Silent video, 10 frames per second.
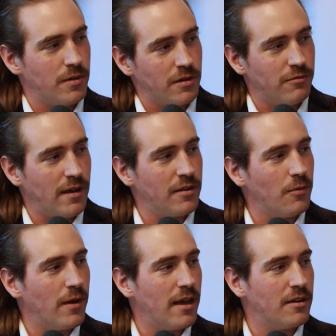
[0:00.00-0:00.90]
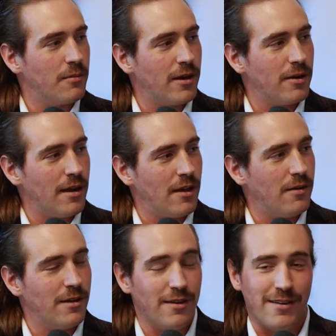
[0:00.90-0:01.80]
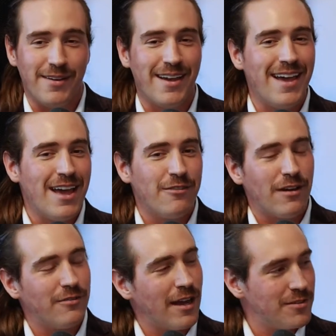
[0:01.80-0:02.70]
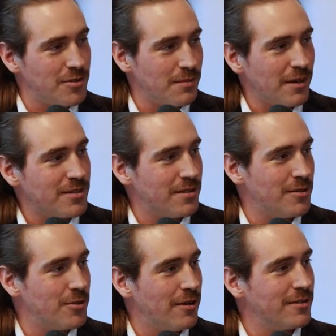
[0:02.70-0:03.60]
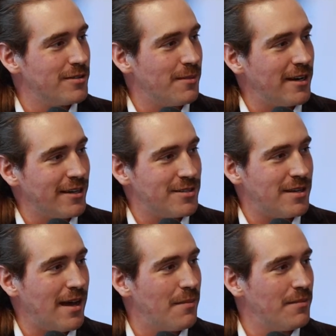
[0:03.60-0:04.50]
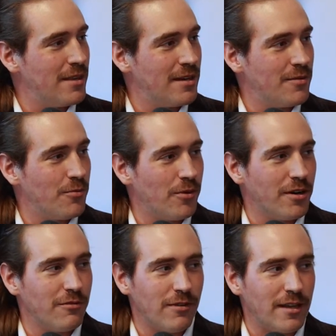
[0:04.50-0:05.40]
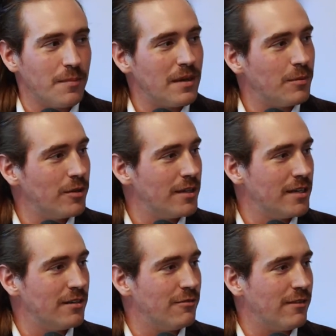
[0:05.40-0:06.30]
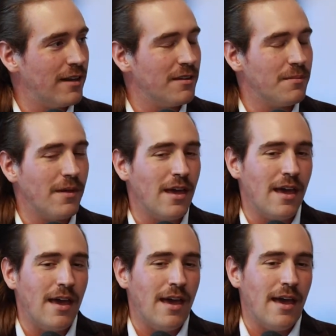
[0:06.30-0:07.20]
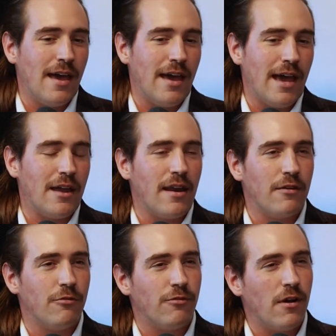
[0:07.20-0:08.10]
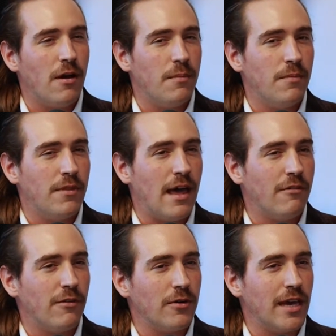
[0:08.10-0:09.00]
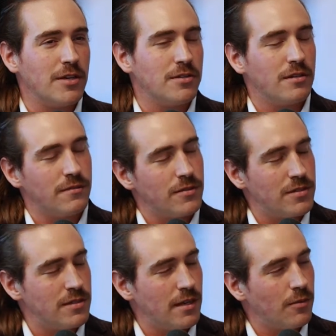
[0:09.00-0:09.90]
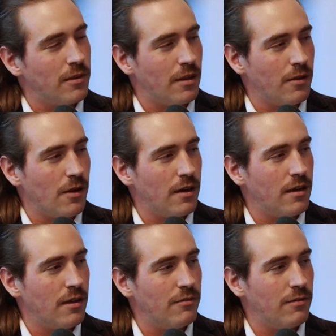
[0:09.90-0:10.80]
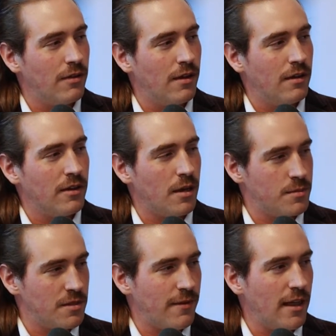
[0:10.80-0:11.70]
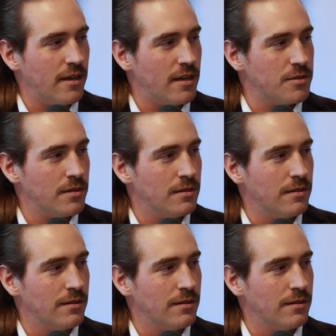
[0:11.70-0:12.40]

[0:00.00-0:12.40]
We're going to find a way, no matter how. If I've got 2 books in the trunk to my next stop, then we're going to find the people that need to find them. And from that vocation, if you stick with it long enough, comes the validation.